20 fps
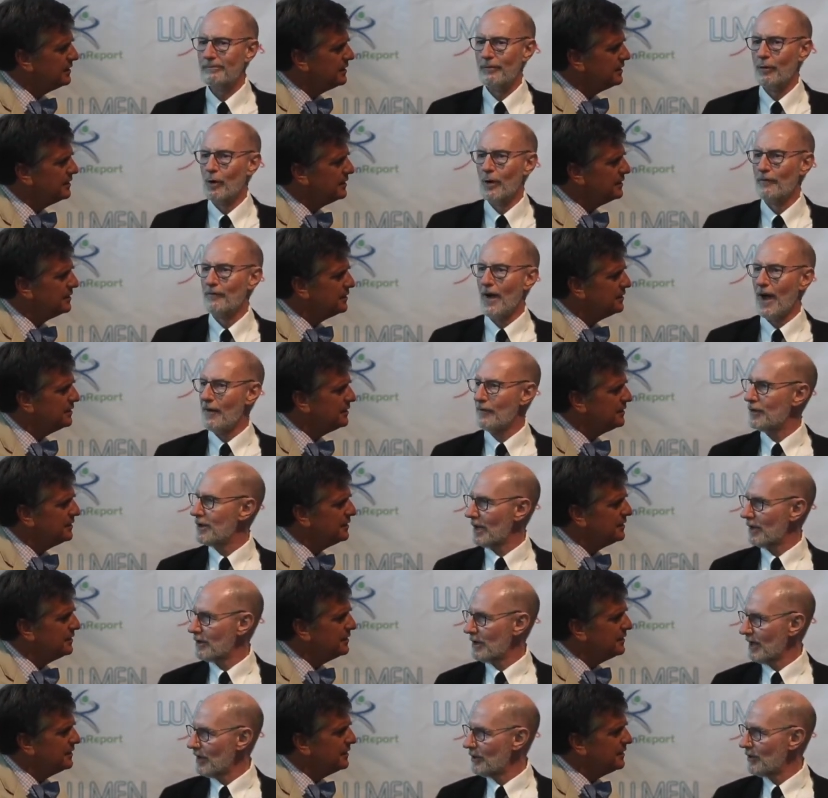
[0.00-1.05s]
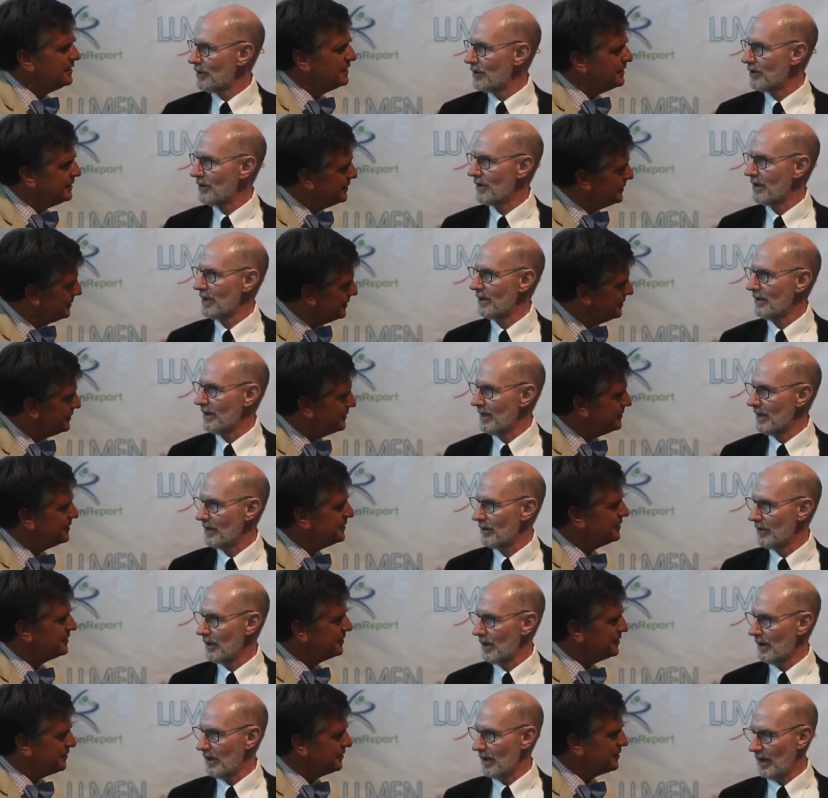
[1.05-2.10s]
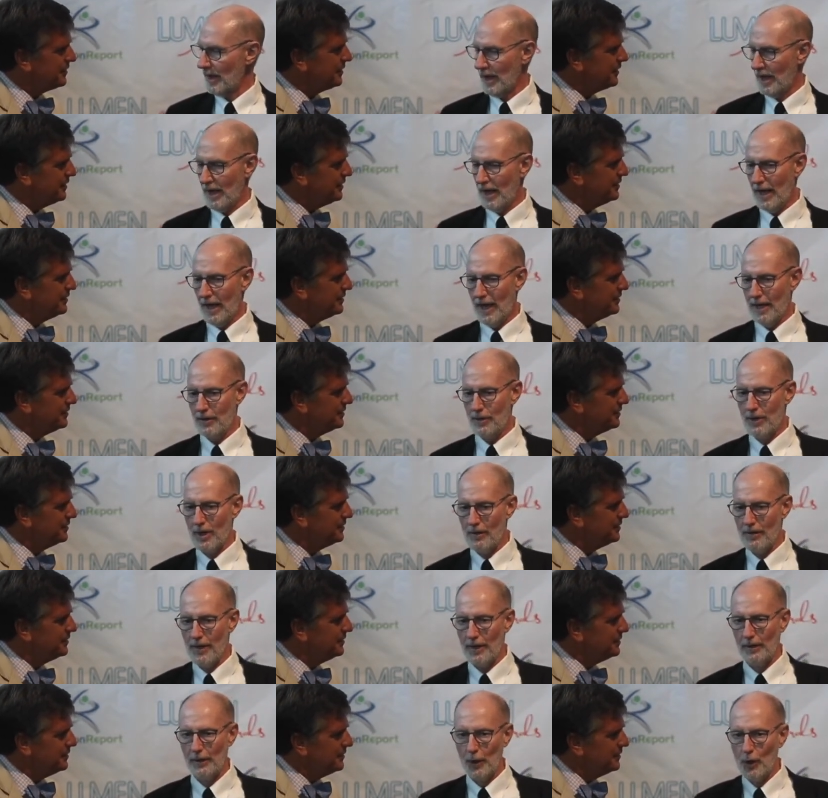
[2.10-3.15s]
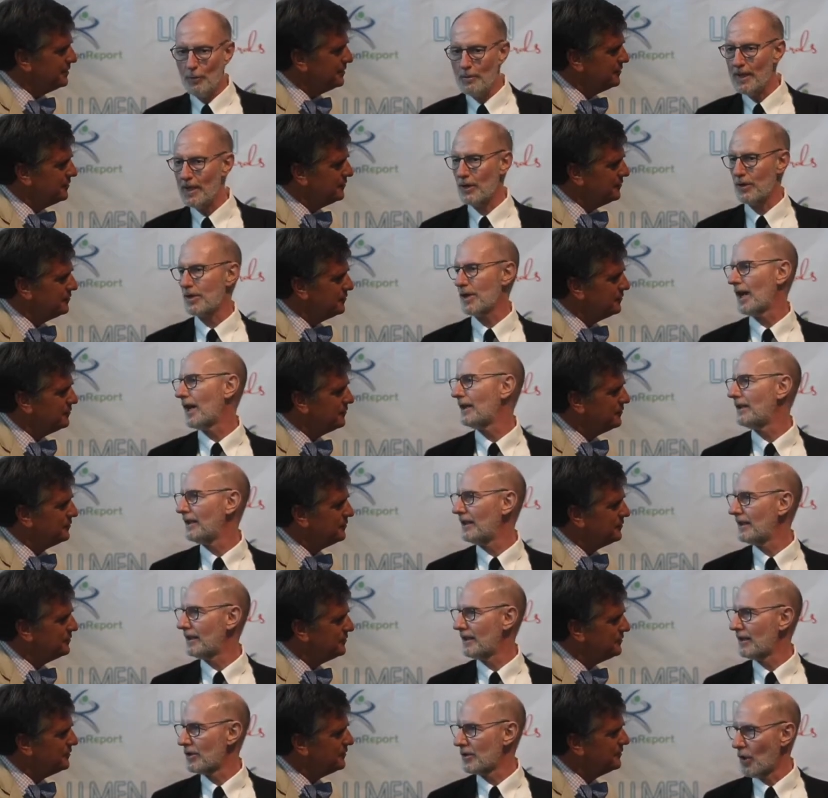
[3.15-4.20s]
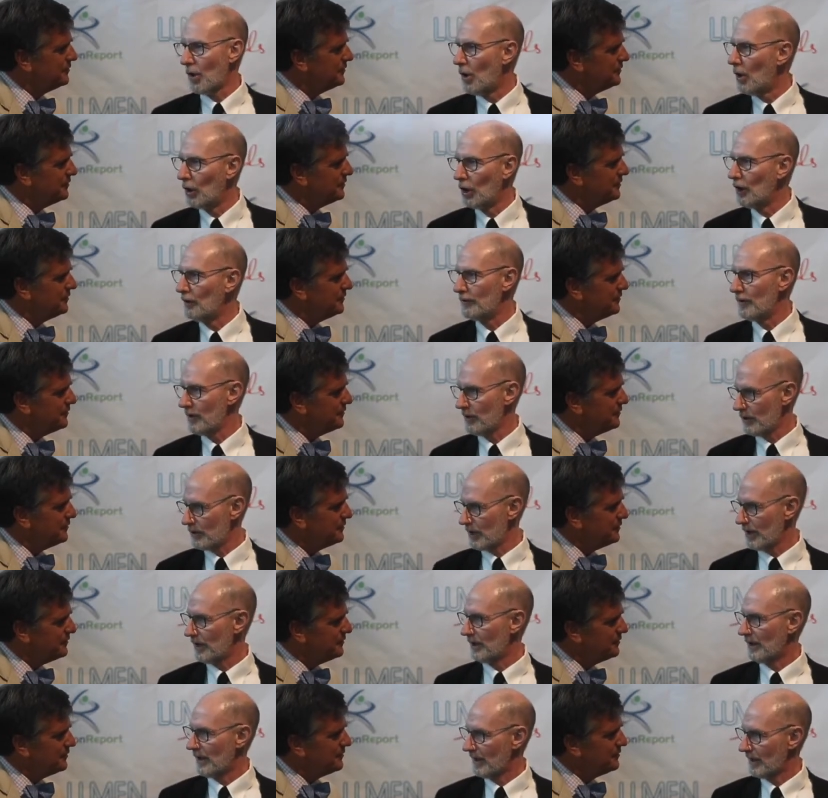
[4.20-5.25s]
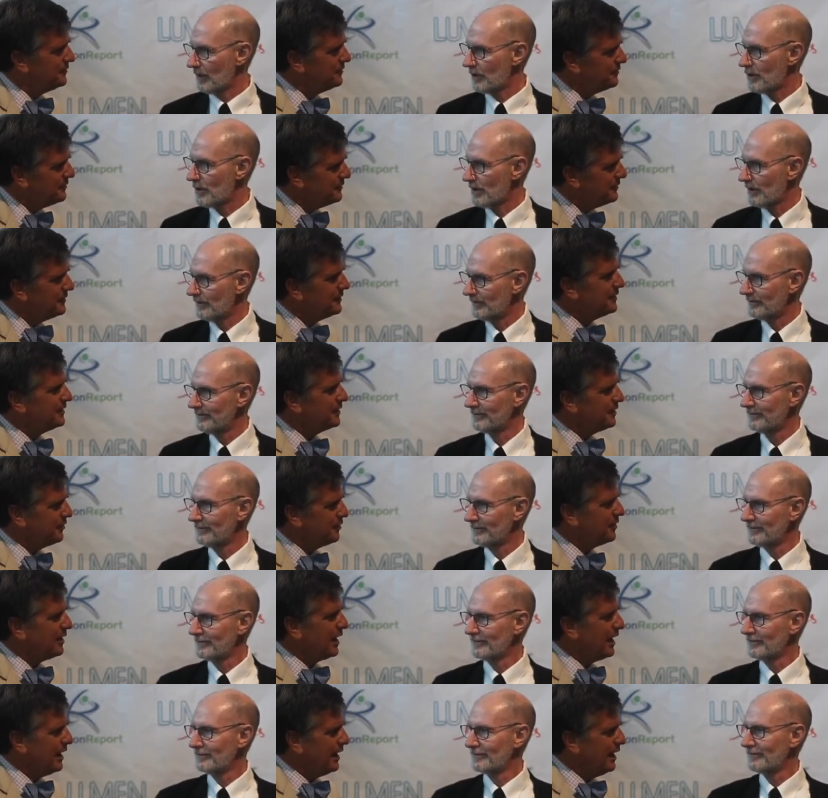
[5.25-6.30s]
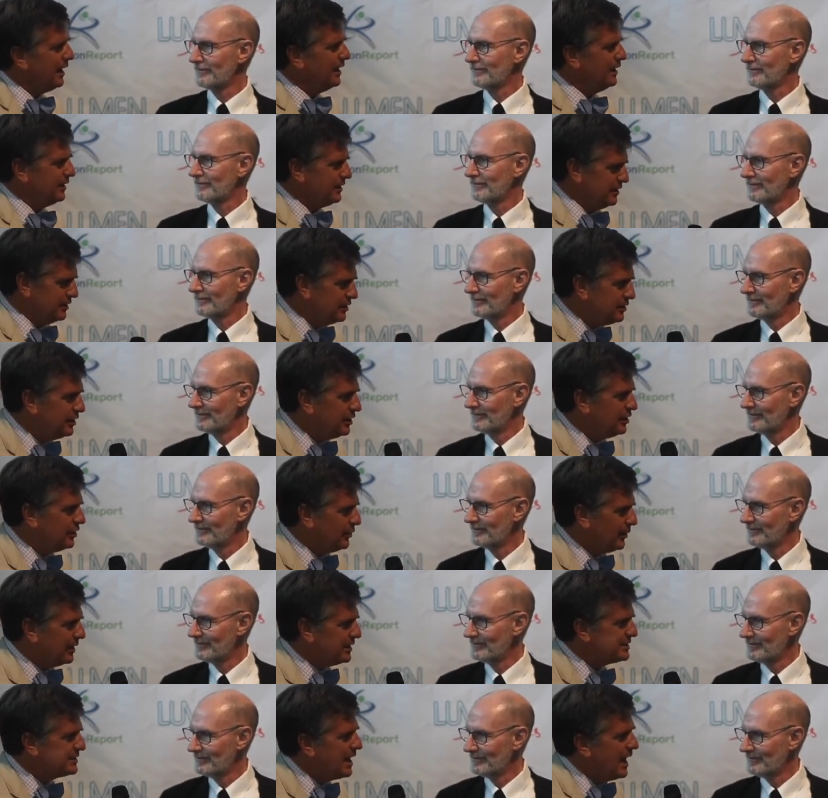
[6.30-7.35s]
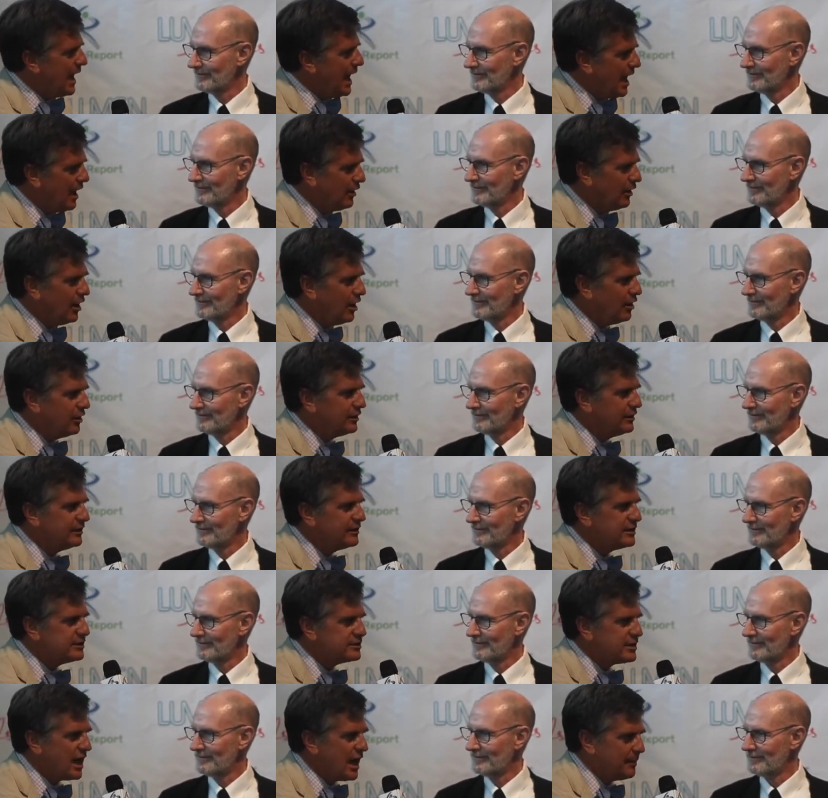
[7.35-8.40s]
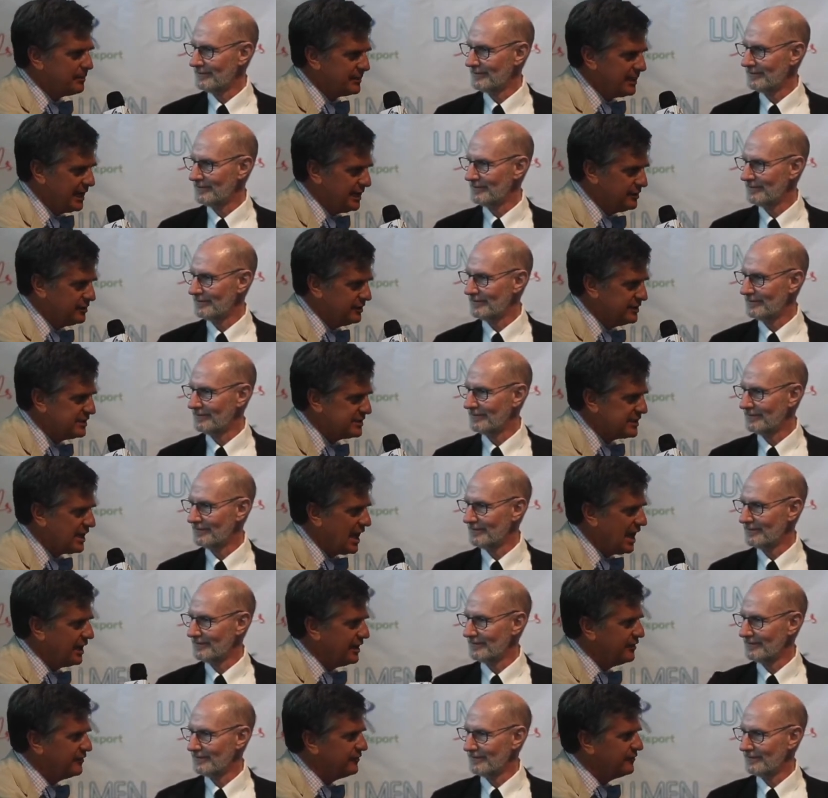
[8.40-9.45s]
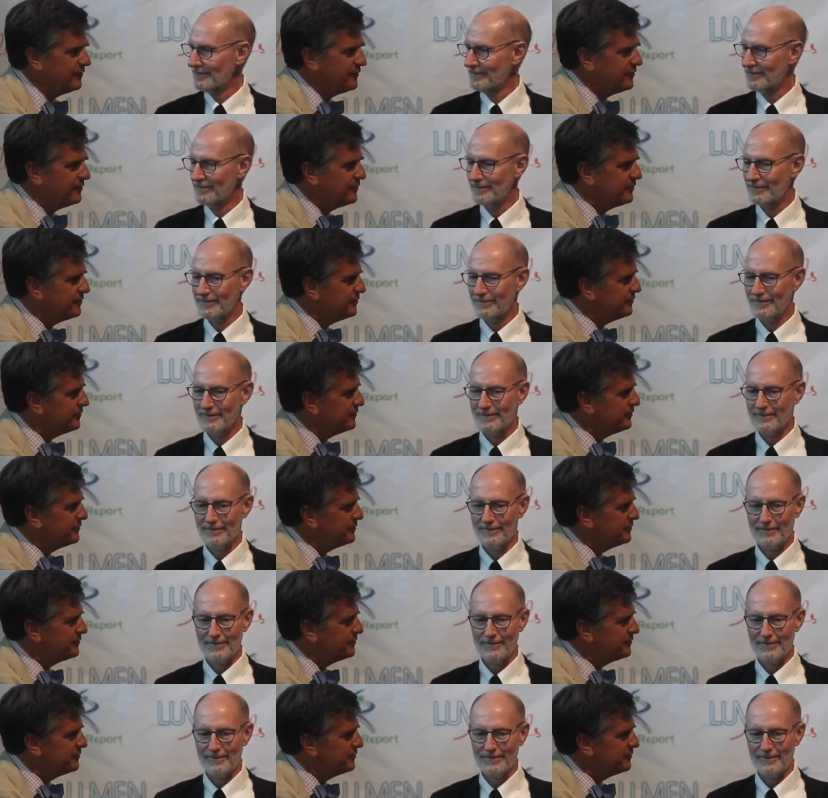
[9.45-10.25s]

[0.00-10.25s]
Speaker 1: four, five, six inches, and, and so the luminous idea is all over the ceilings.
Speaker 2: Okay, and continuous. How long did the job take to design? Oh,